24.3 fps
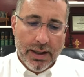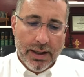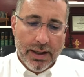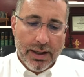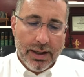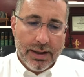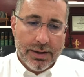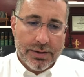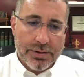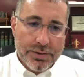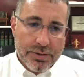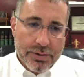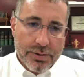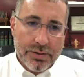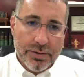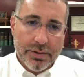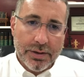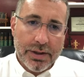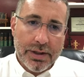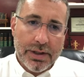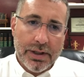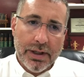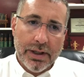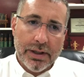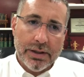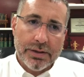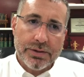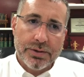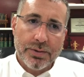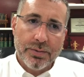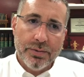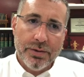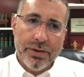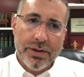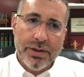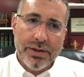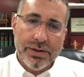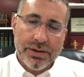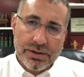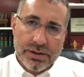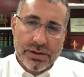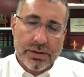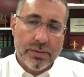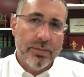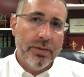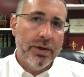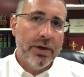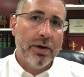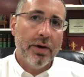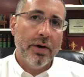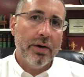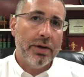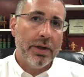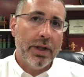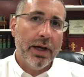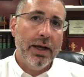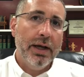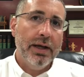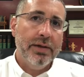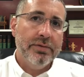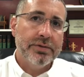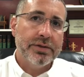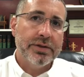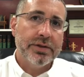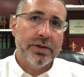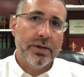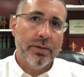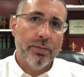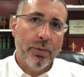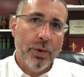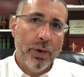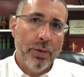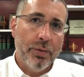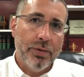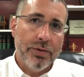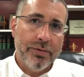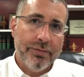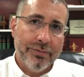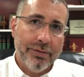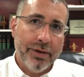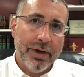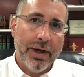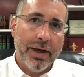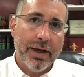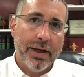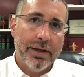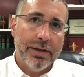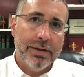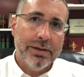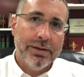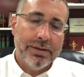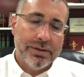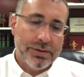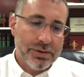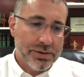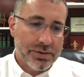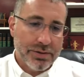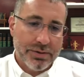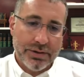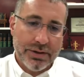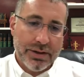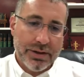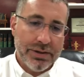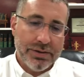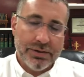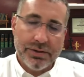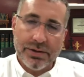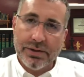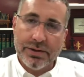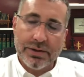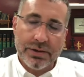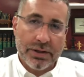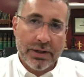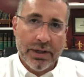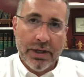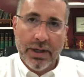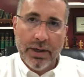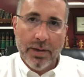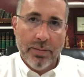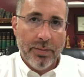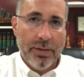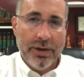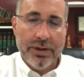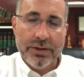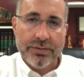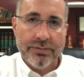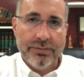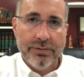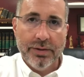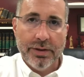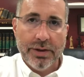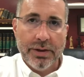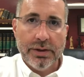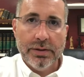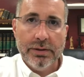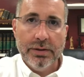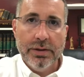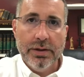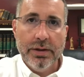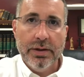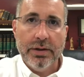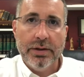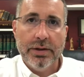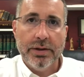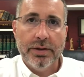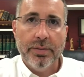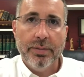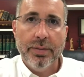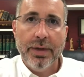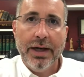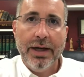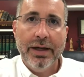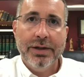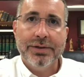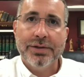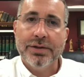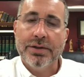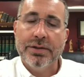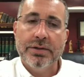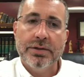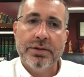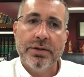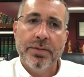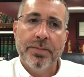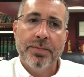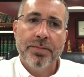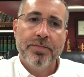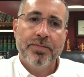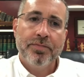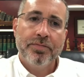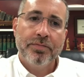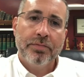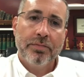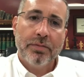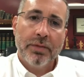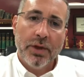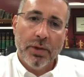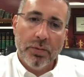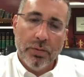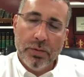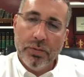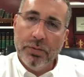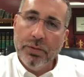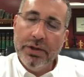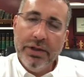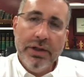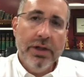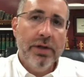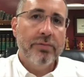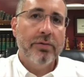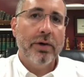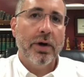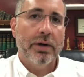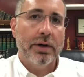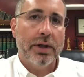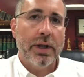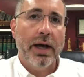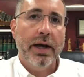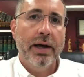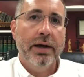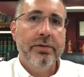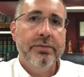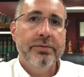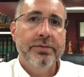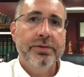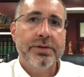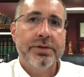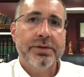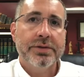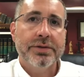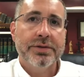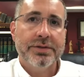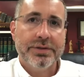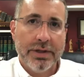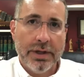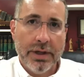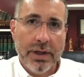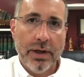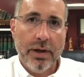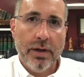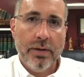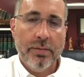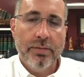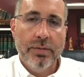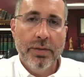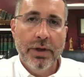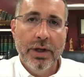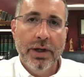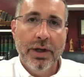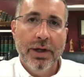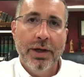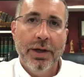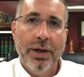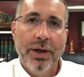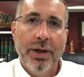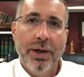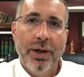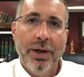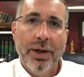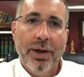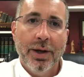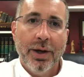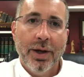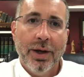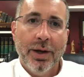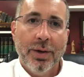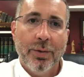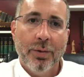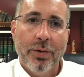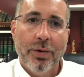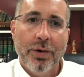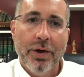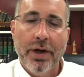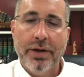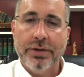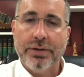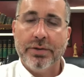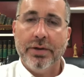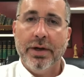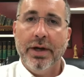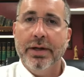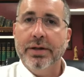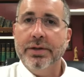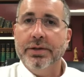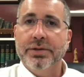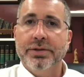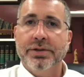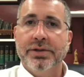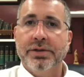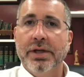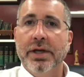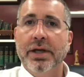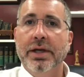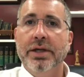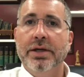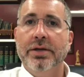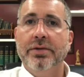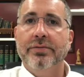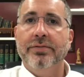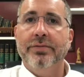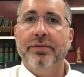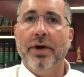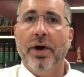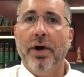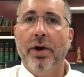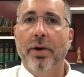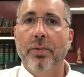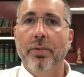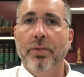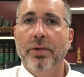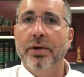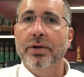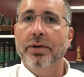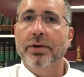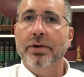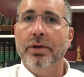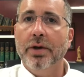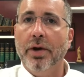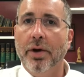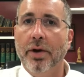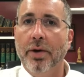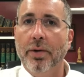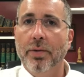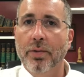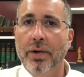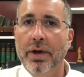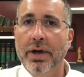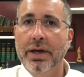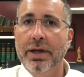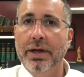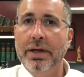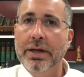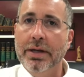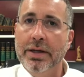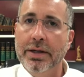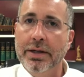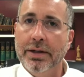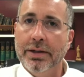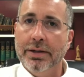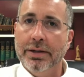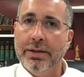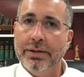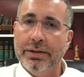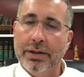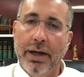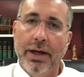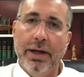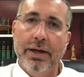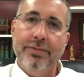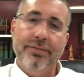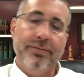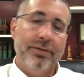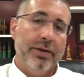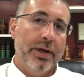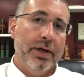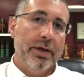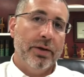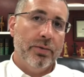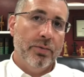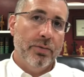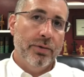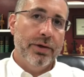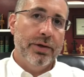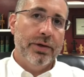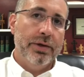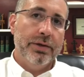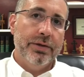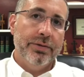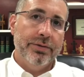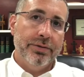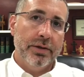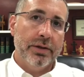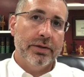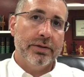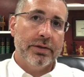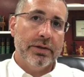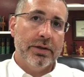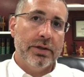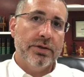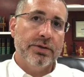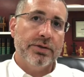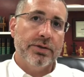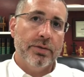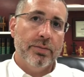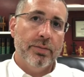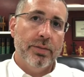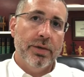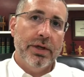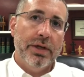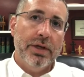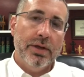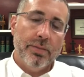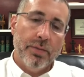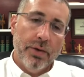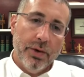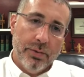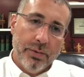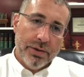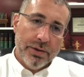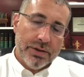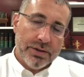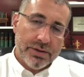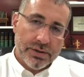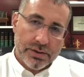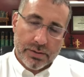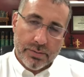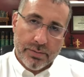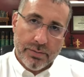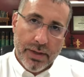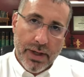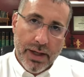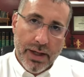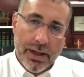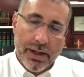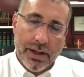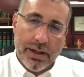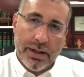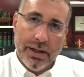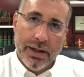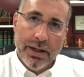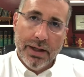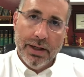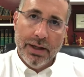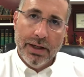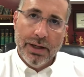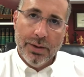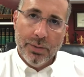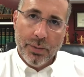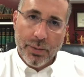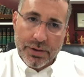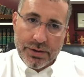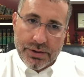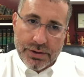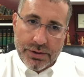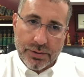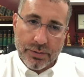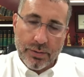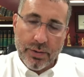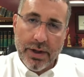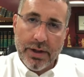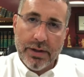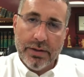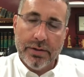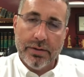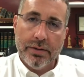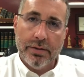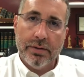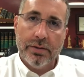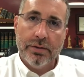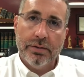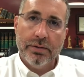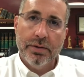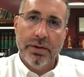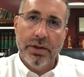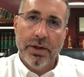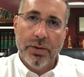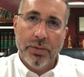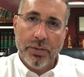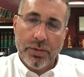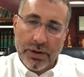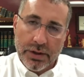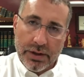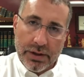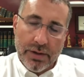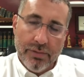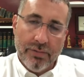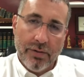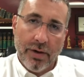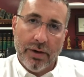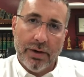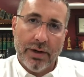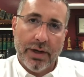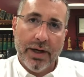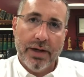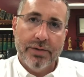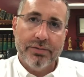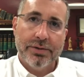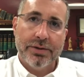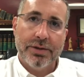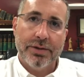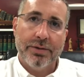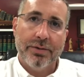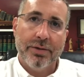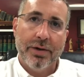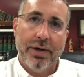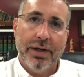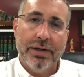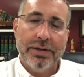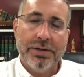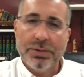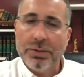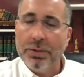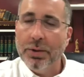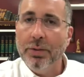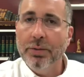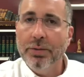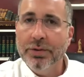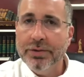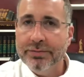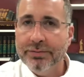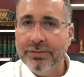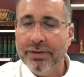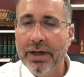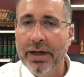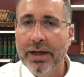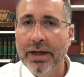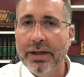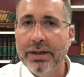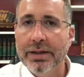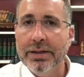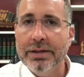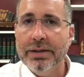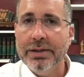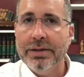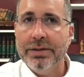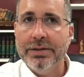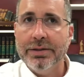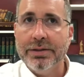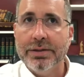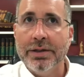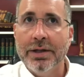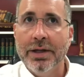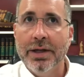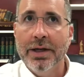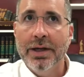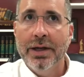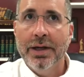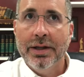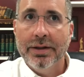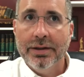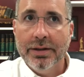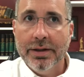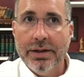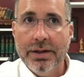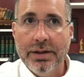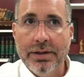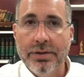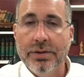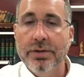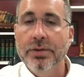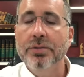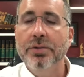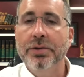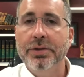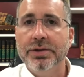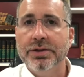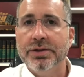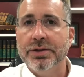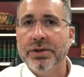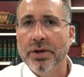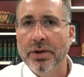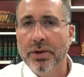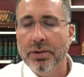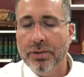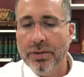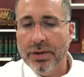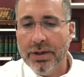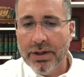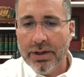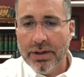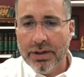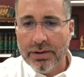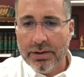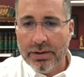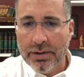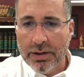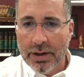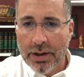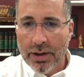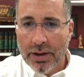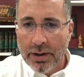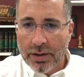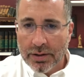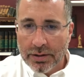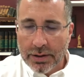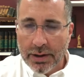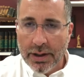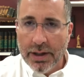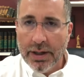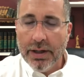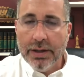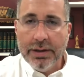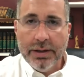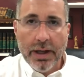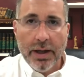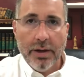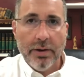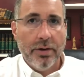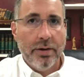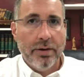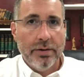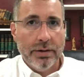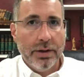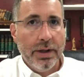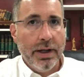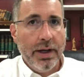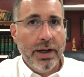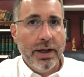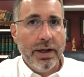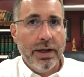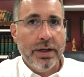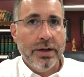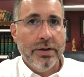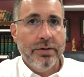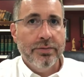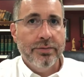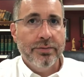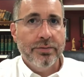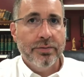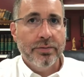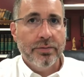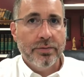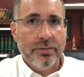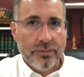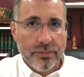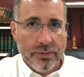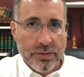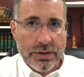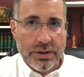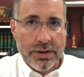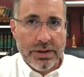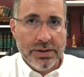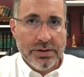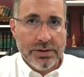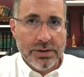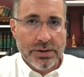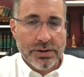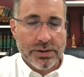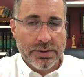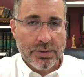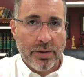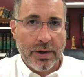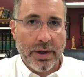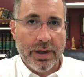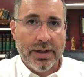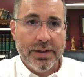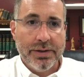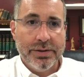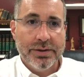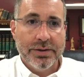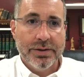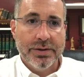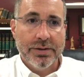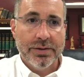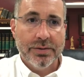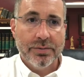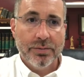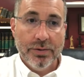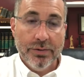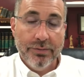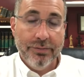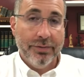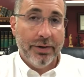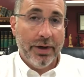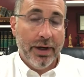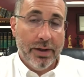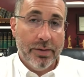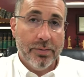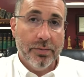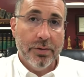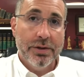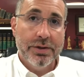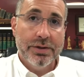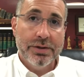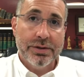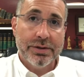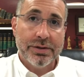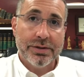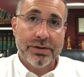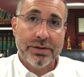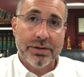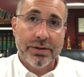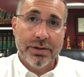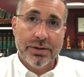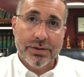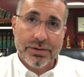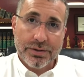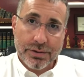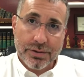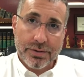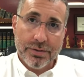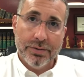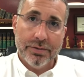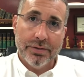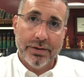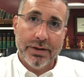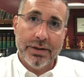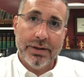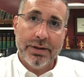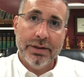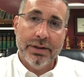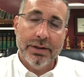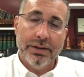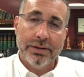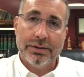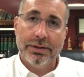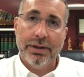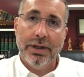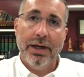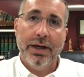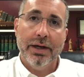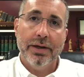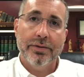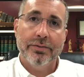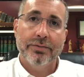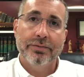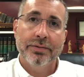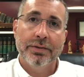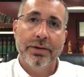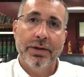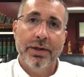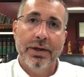And truly, as we submit our lives to him, what we find, as Jesus makes very clear here in the passage, when we give our lives to him, we're not trying to save our will, our way, life like we think that it should be, but submit, we surrender, we give our lives to Christ. What we find is that in doing so, in laying down our life for Jesus Christ, we find what is truly life.